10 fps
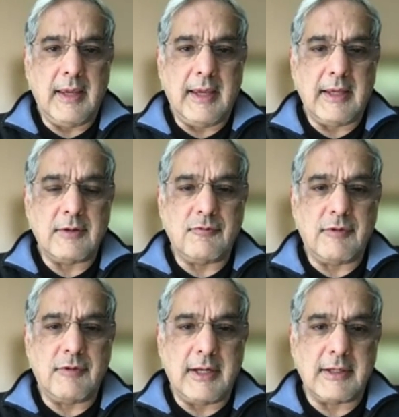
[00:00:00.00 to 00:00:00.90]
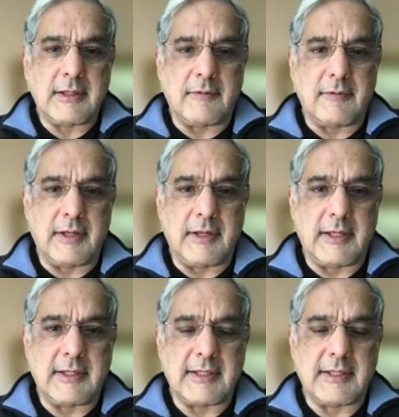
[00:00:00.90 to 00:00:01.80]
is relatively
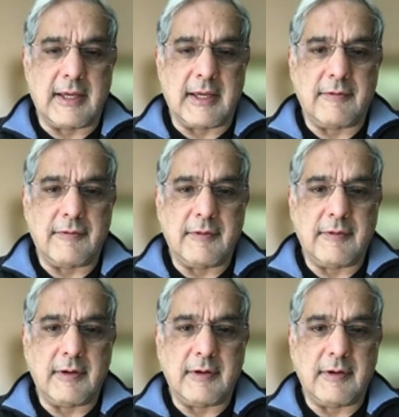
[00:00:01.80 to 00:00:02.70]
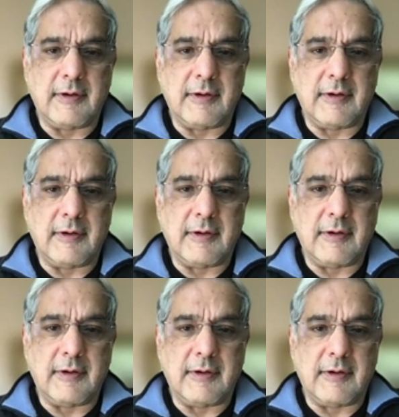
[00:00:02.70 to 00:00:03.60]
safe um,
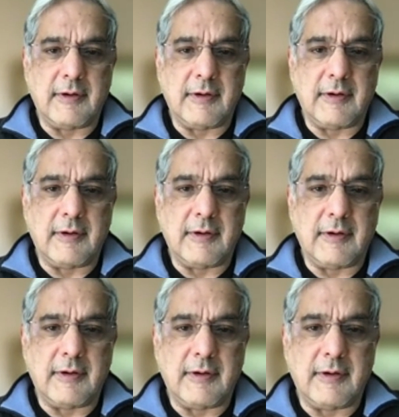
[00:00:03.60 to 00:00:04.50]
to, to undertake?